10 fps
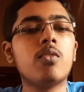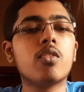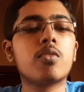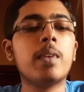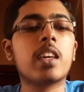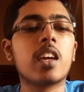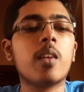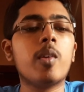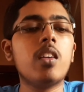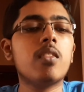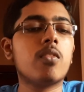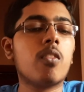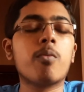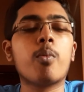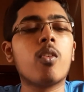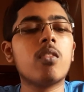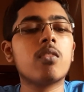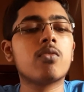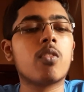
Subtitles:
USB cable, not port,